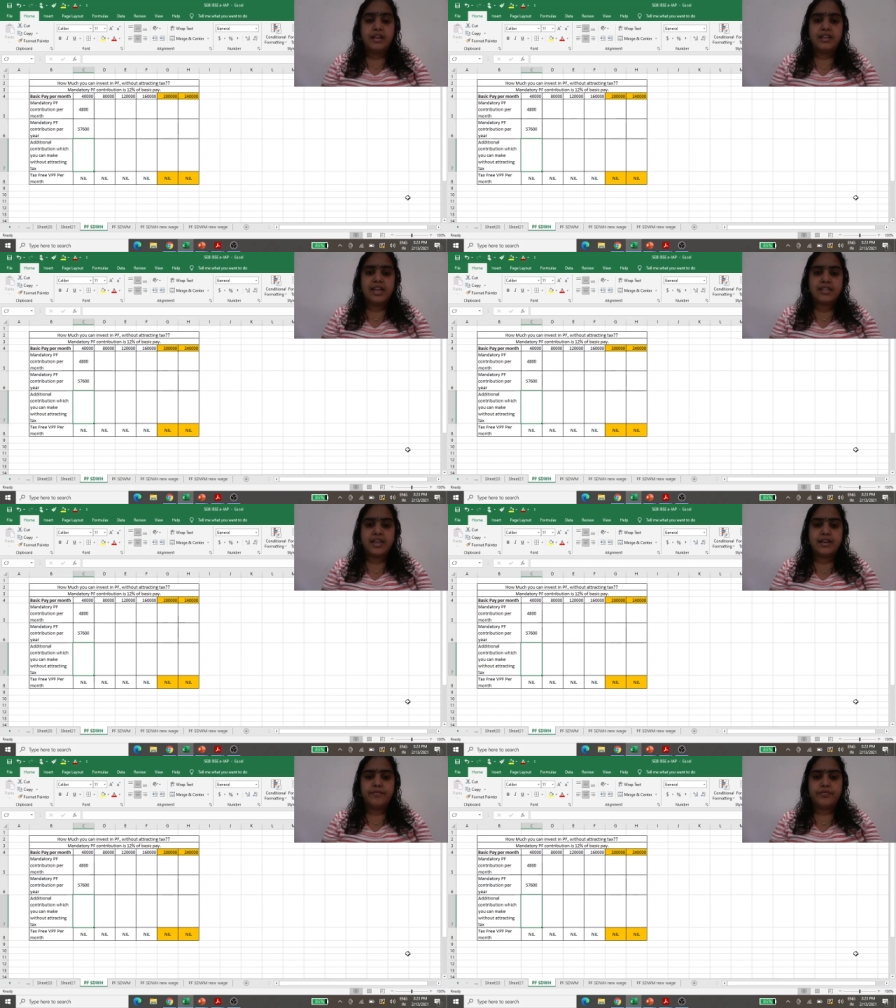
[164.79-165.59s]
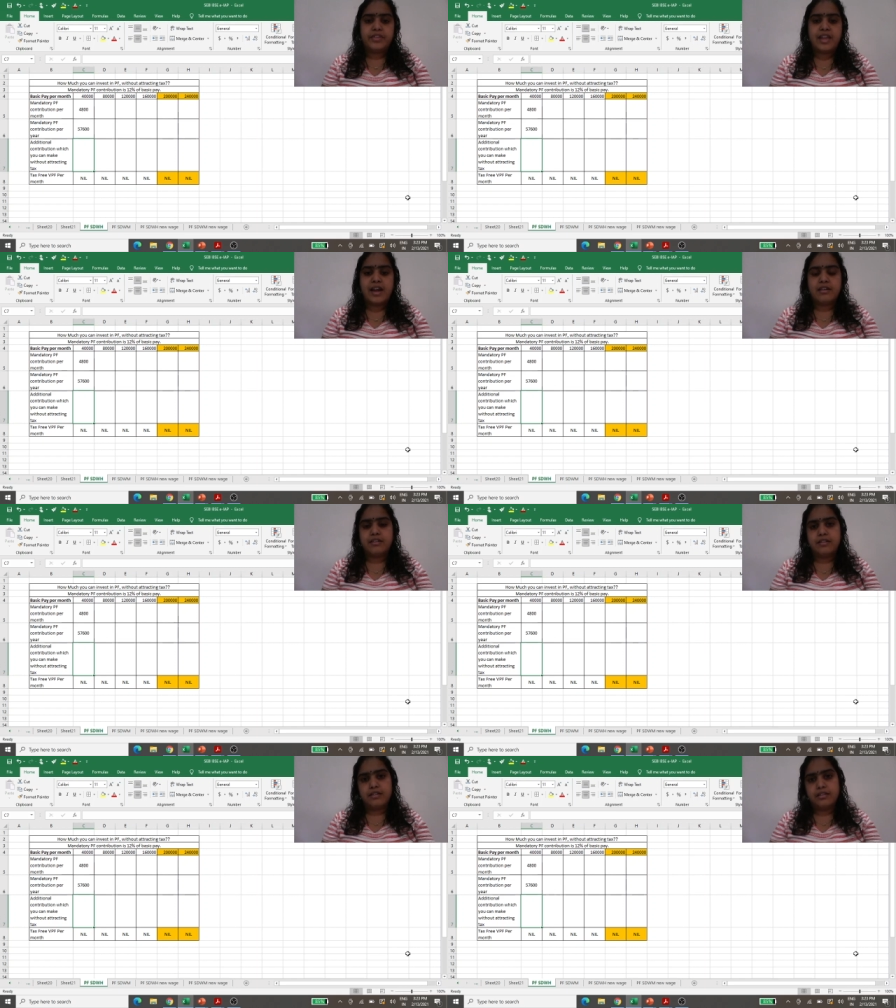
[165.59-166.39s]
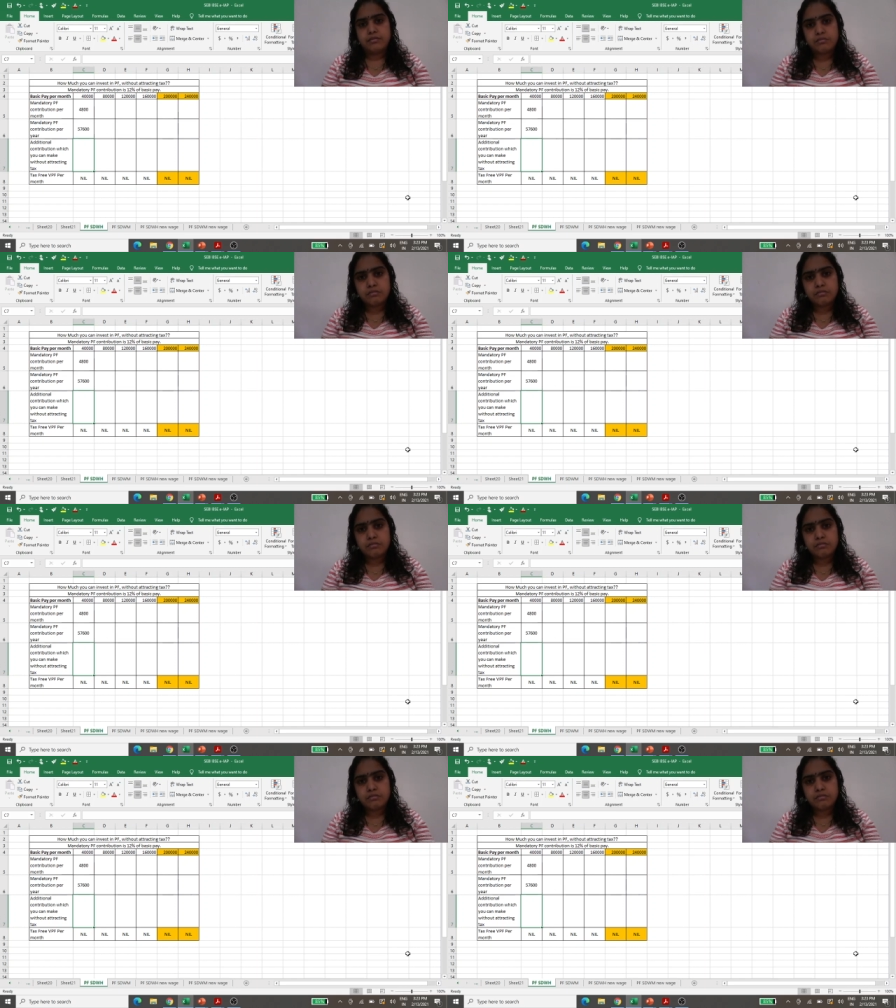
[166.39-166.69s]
They say that uh,